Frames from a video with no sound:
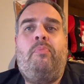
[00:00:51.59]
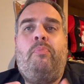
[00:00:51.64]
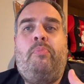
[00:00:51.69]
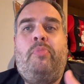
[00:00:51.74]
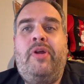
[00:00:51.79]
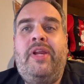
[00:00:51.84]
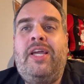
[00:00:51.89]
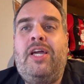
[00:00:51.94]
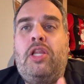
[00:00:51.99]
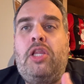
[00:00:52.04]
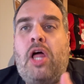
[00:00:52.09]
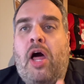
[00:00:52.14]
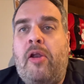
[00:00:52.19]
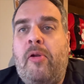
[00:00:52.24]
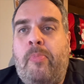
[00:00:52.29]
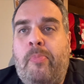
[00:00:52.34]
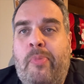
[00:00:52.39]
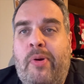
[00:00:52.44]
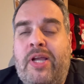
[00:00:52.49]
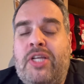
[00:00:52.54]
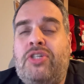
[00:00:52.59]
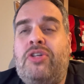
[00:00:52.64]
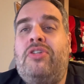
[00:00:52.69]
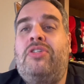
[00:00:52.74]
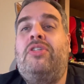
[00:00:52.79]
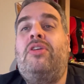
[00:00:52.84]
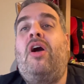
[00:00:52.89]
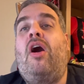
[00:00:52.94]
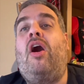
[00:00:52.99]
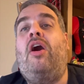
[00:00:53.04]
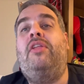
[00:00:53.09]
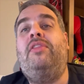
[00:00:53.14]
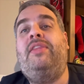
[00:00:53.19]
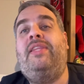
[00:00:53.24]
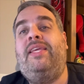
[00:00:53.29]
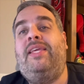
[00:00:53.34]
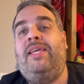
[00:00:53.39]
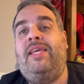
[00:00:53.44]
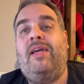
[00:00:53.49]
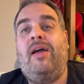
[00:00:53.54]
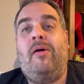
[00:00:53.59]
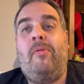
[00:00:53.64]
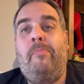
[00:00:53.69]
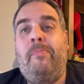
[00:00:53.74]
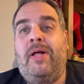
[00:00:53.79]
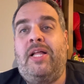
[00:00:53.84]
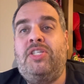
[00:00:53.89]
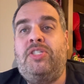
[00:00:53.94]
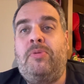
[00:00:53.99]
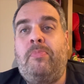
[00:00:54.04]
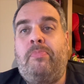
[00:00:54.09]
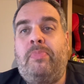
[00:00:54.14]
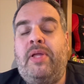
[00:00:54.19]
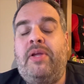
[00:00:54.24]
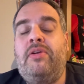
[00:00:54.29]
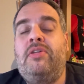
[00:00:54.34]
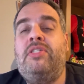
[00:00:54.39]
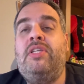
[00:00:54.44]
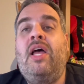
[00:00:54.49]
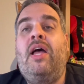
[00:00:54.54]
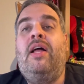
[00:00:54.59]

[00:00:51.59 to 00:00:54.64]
Putting a lot of pressures on the Belgian players.